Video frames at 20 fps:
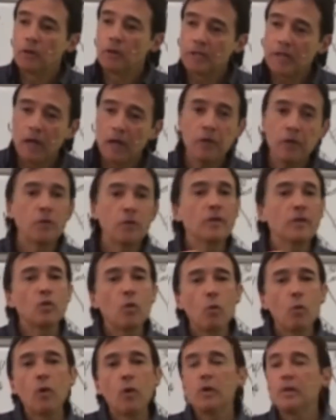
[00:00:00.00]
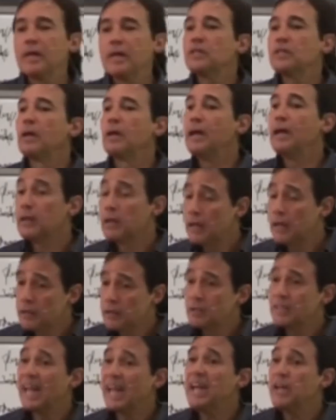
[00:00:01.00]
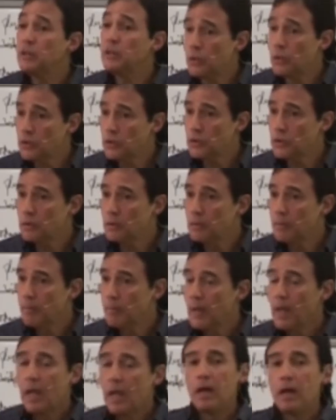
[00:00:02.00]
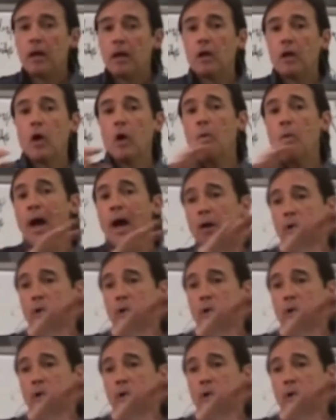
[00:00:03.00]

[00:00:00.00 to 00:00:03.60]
are telling you that the world is dangerous. Go